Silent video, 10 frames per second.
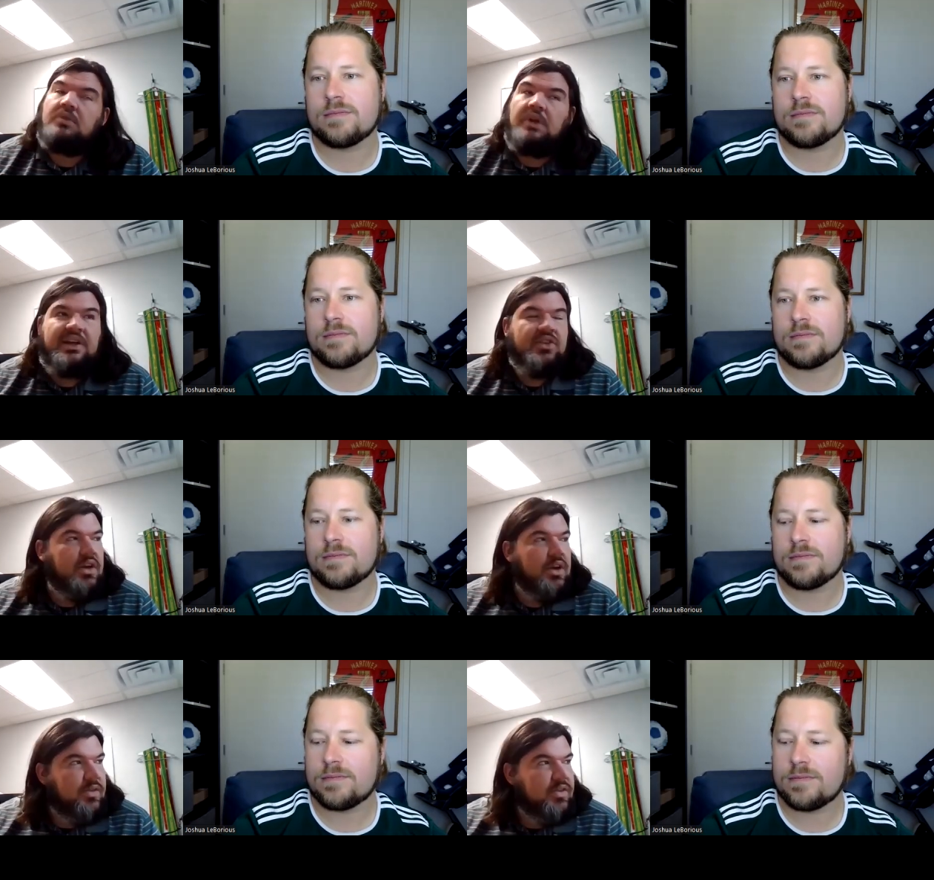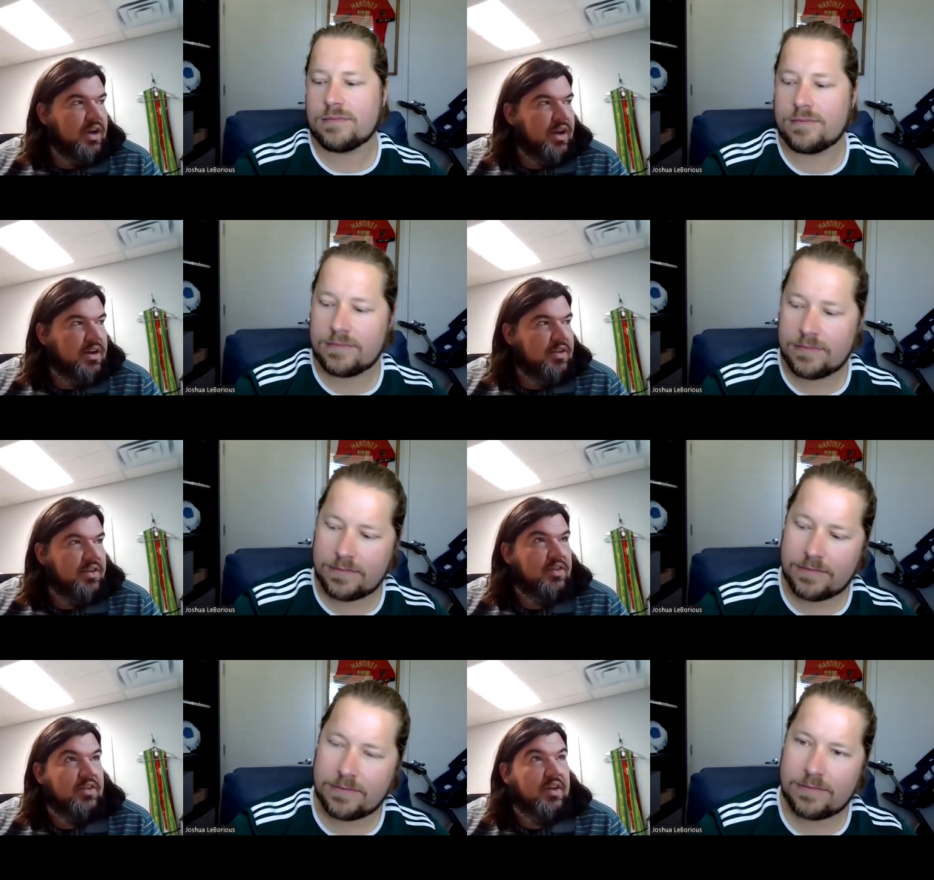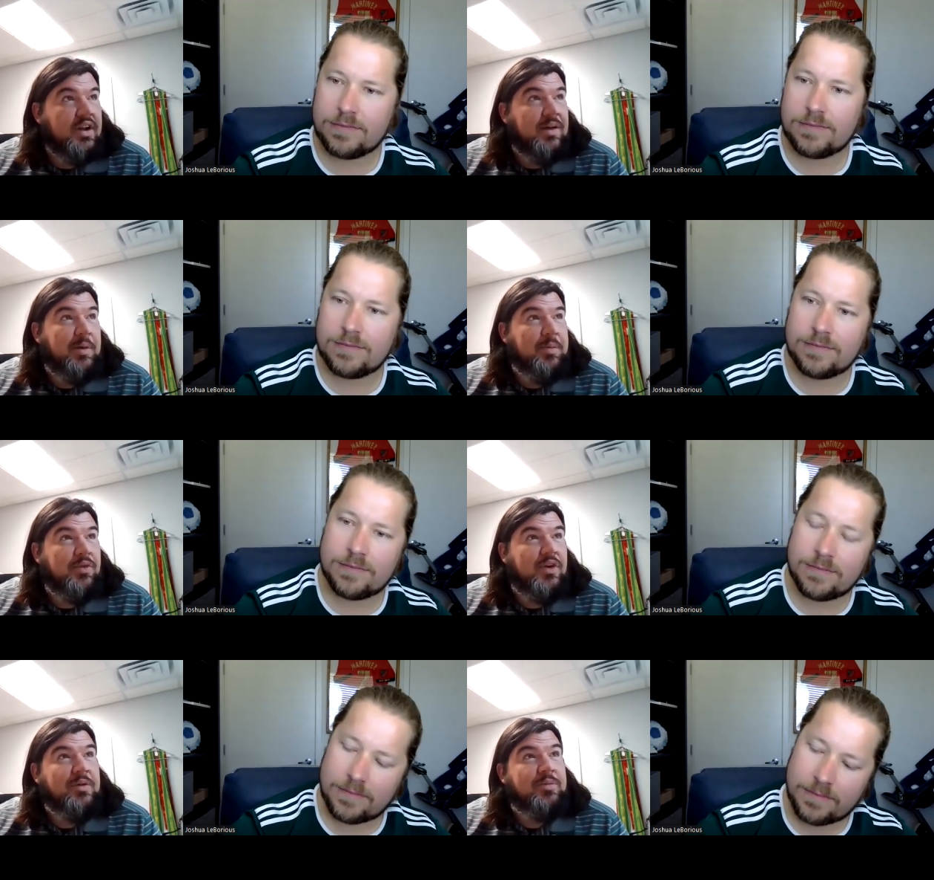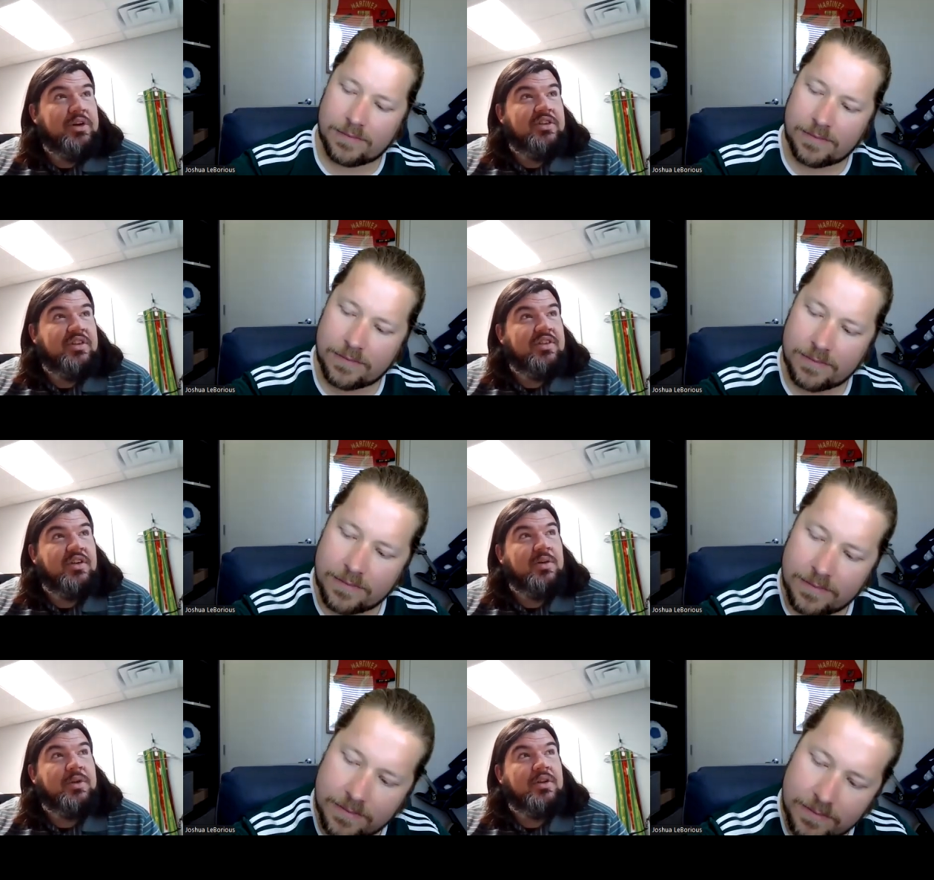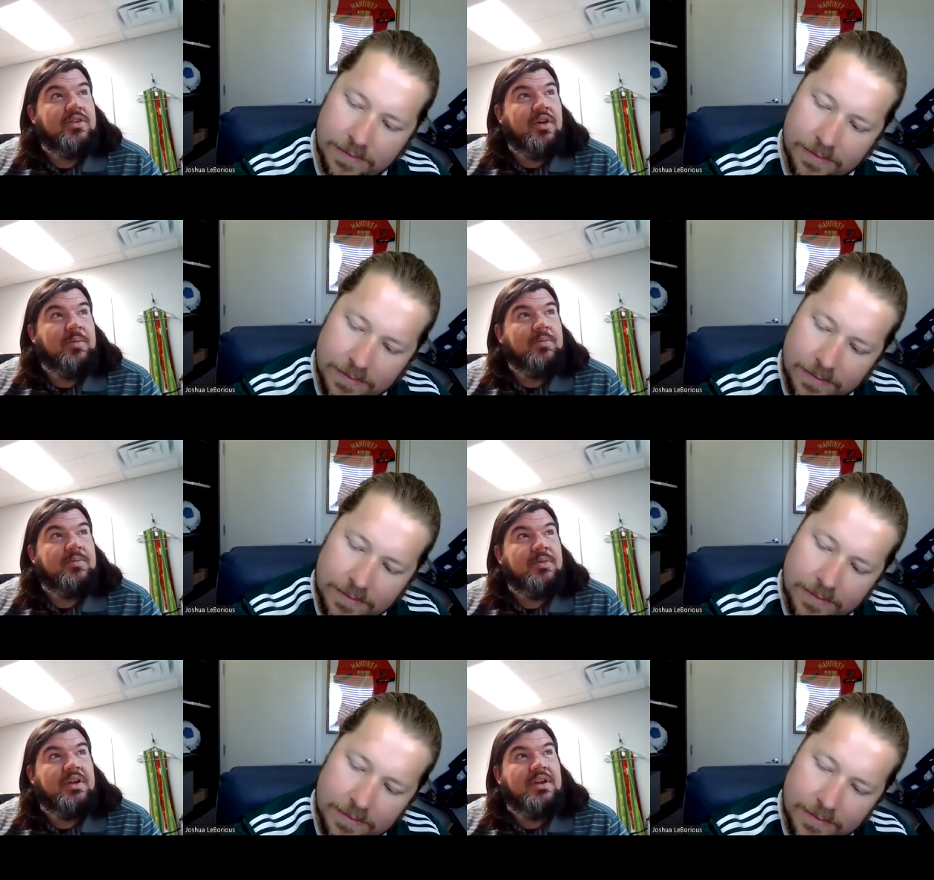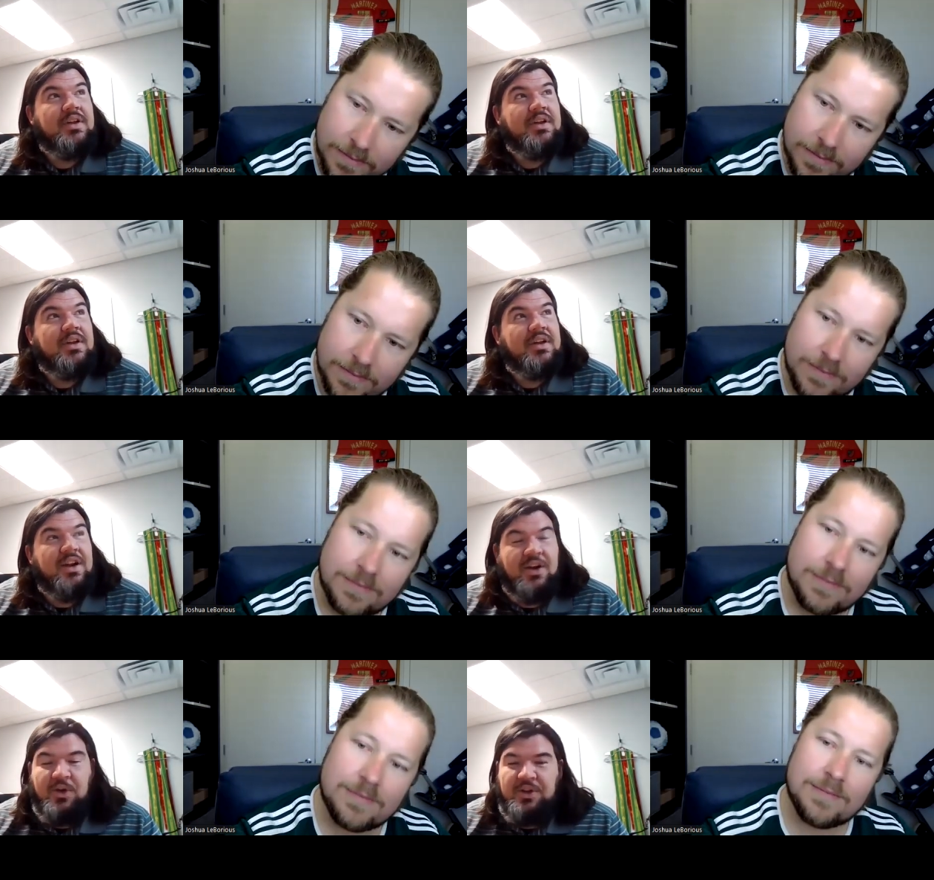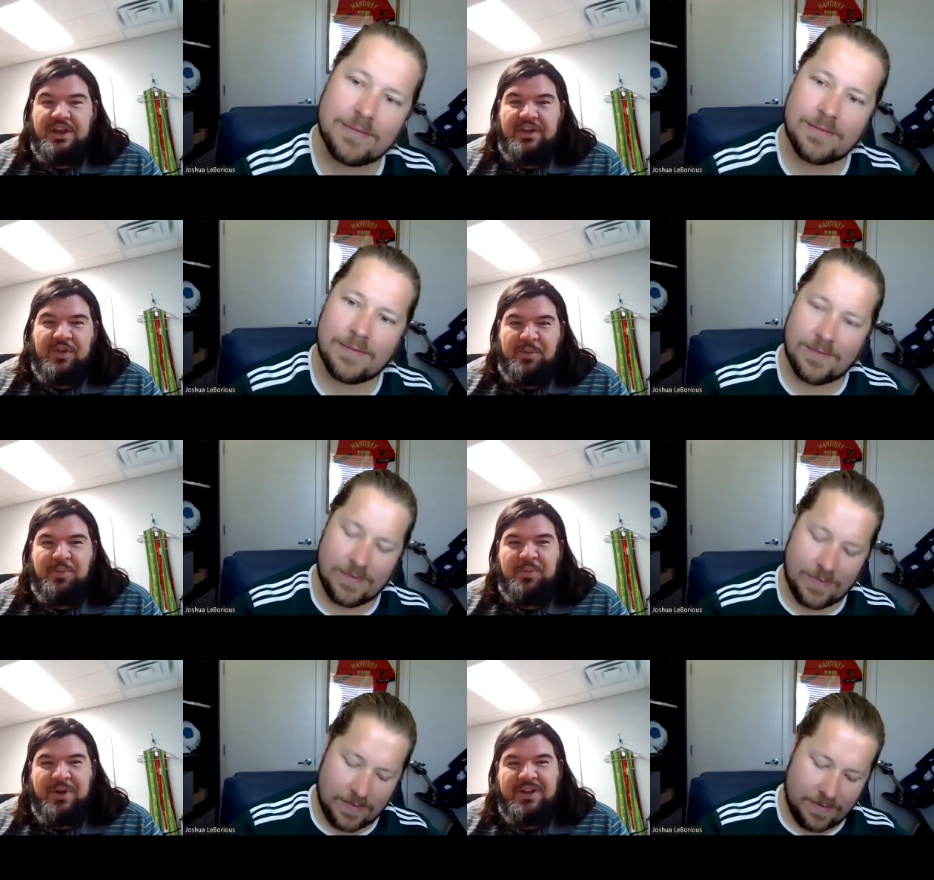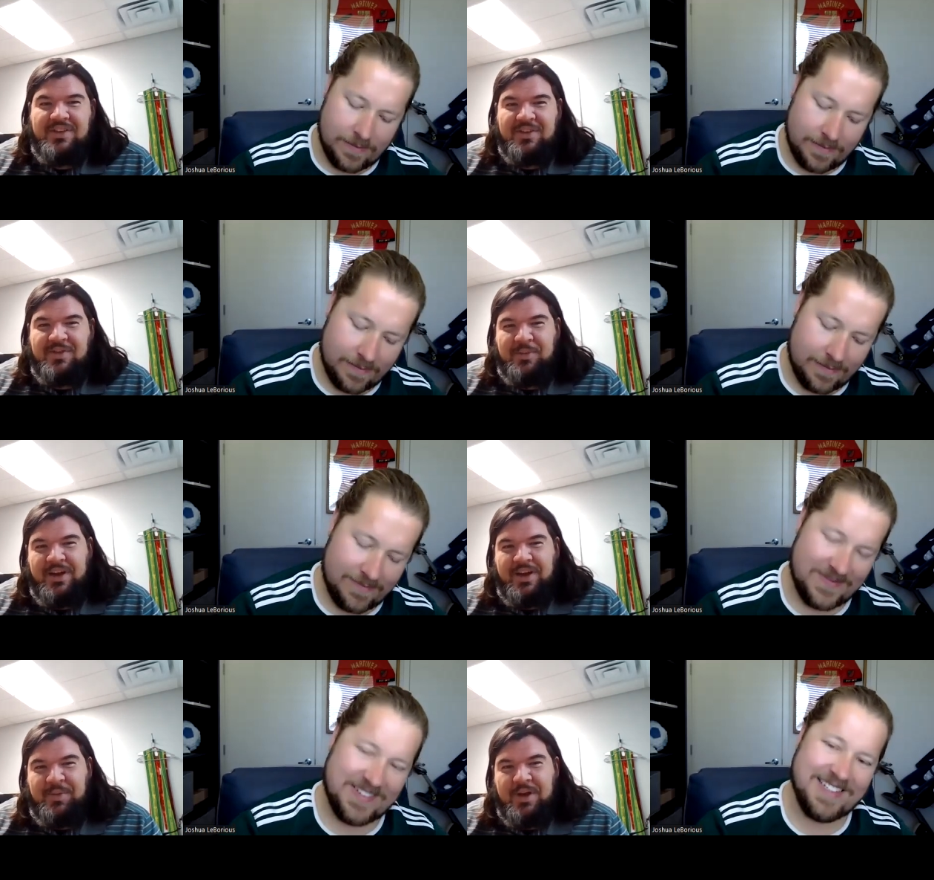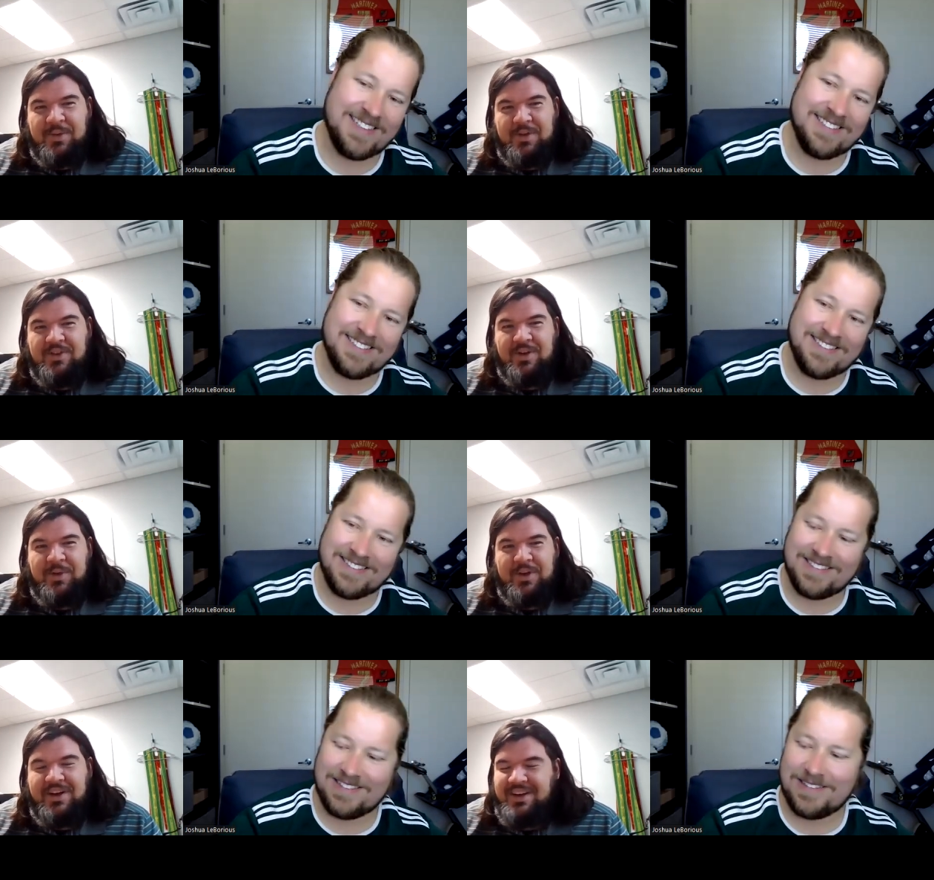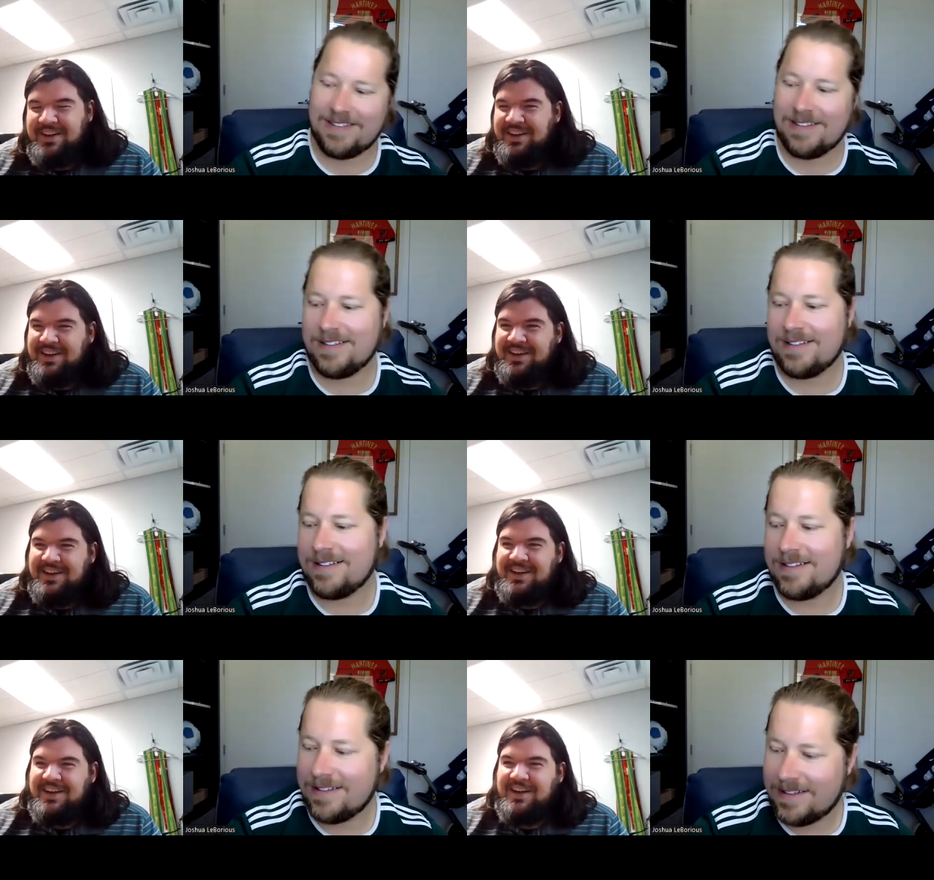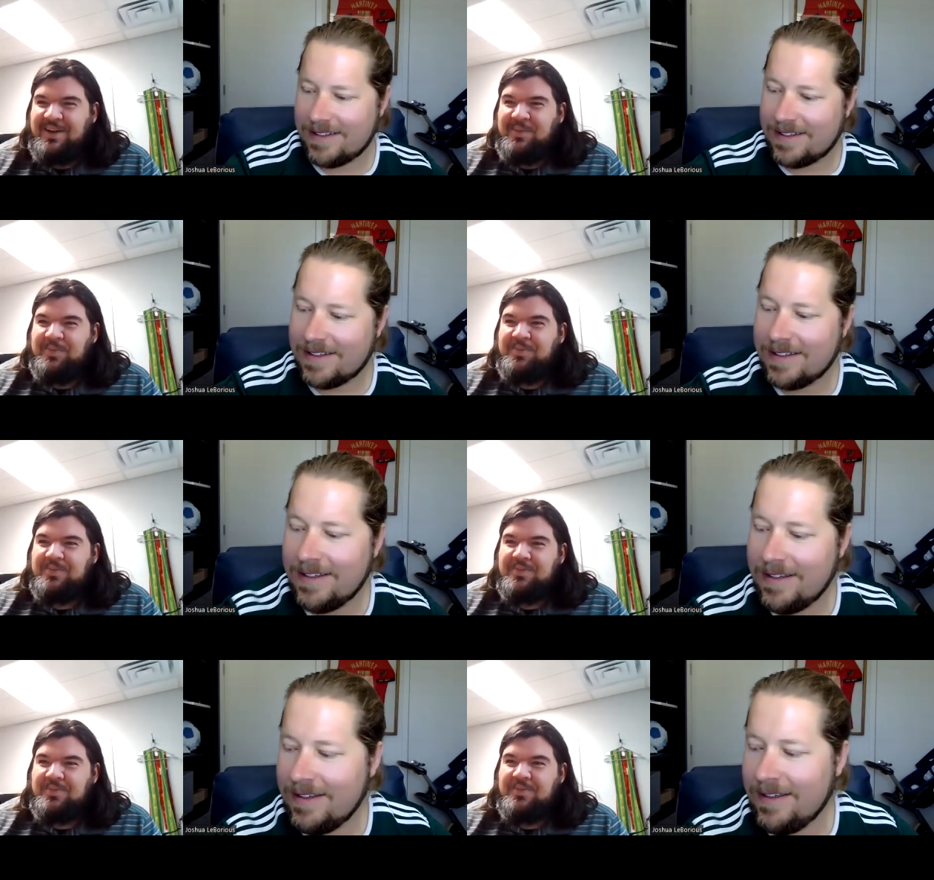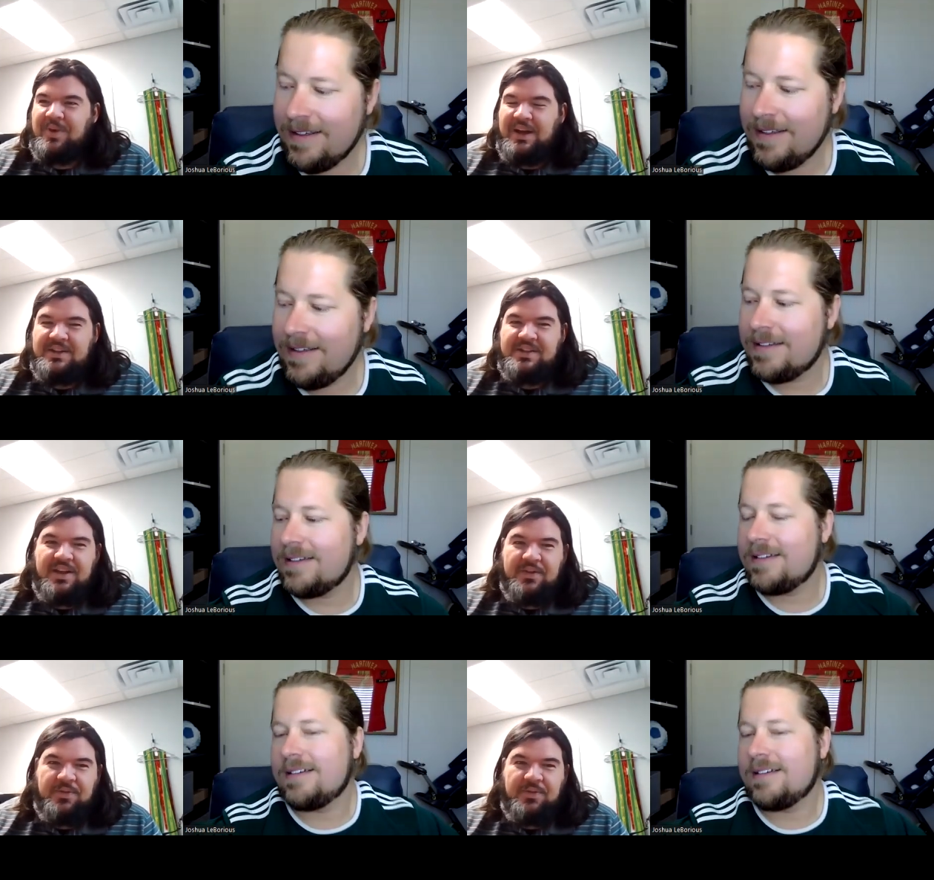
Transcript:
Speaker 1: actually, no, it's not because this is going to come up before I preach the sermon. So I'm going to only give you bits of my upcoming sermon here. Um, Isaiah